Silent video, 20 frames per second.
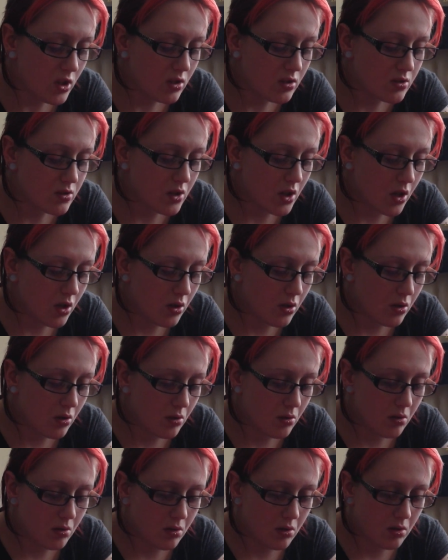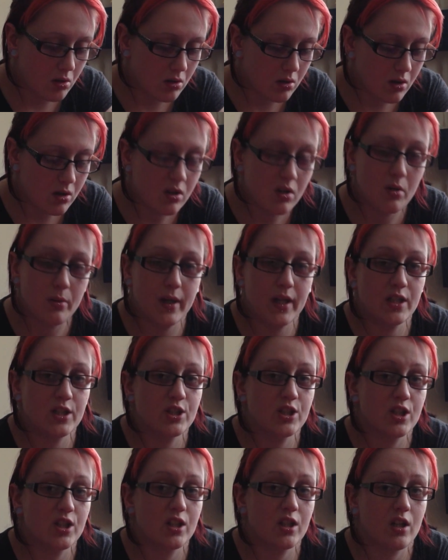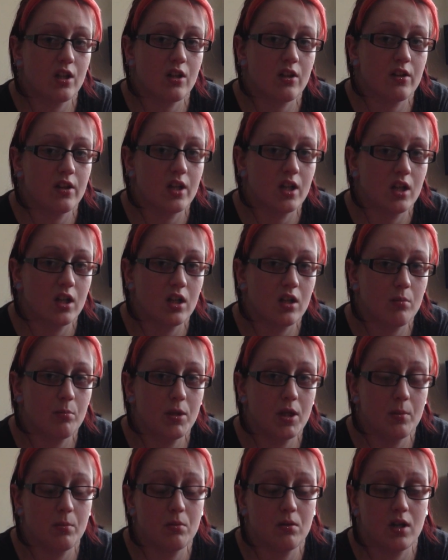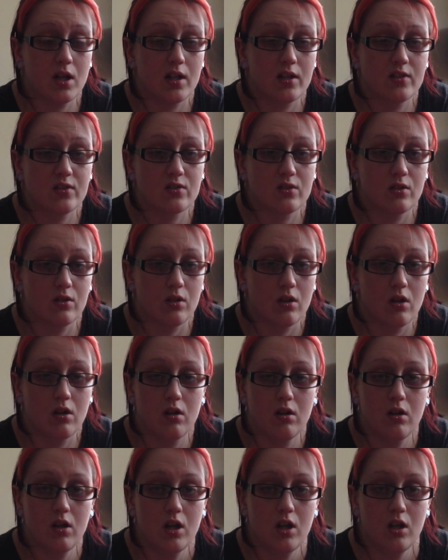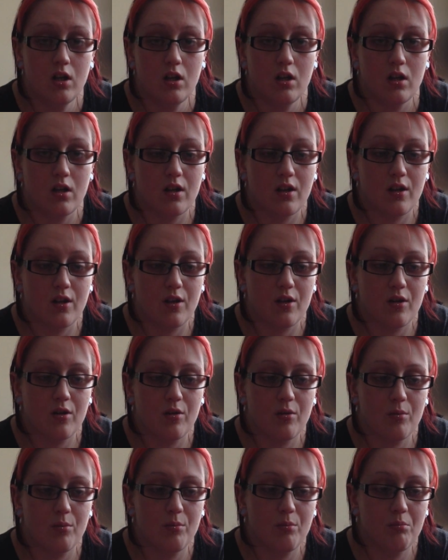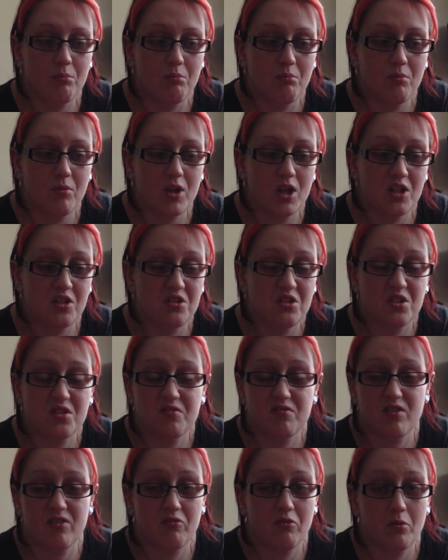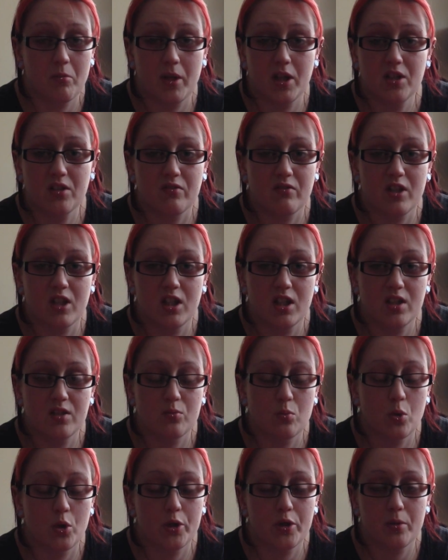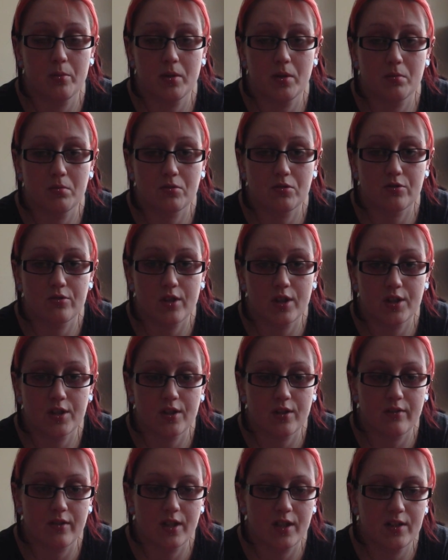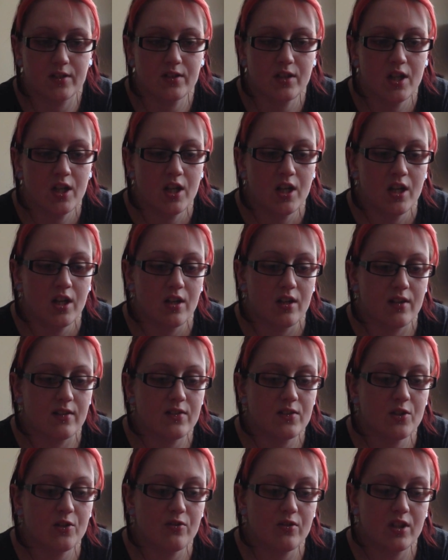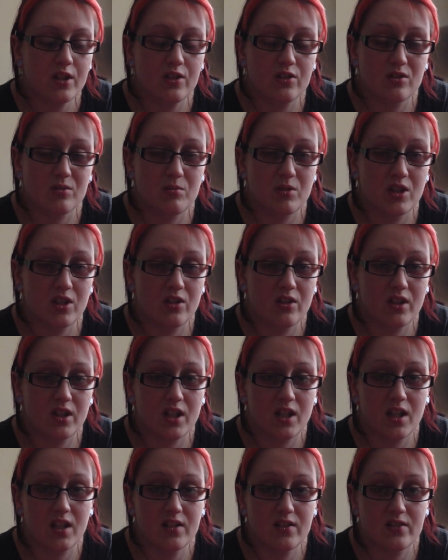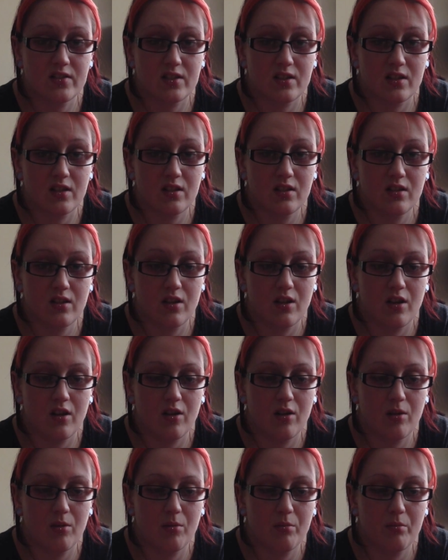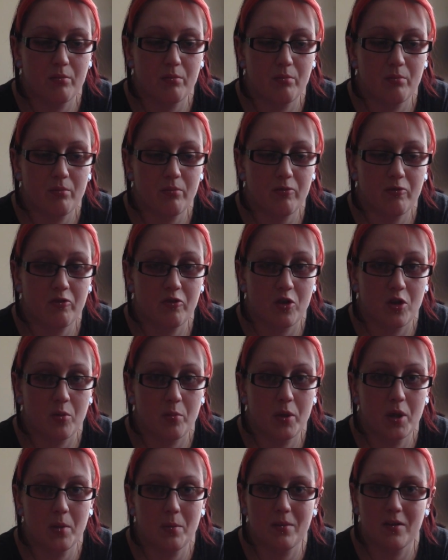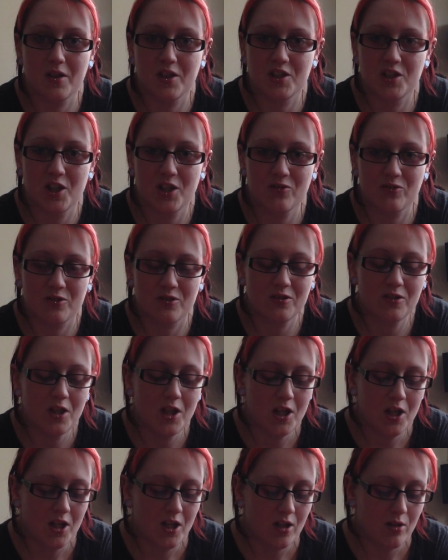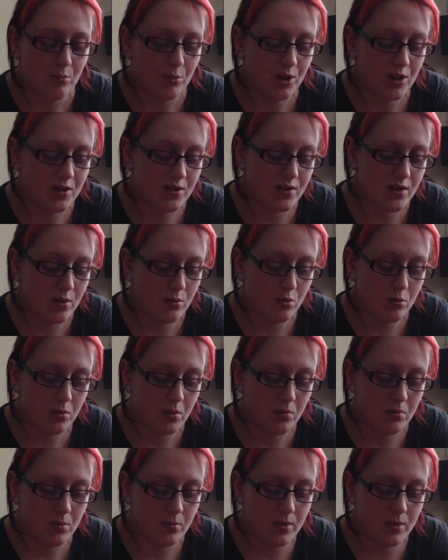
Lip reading: So another question that I think people ask a lot, and just for information really, is why do people stretch their ears? That's not really something I can answer for people in general, because there will probably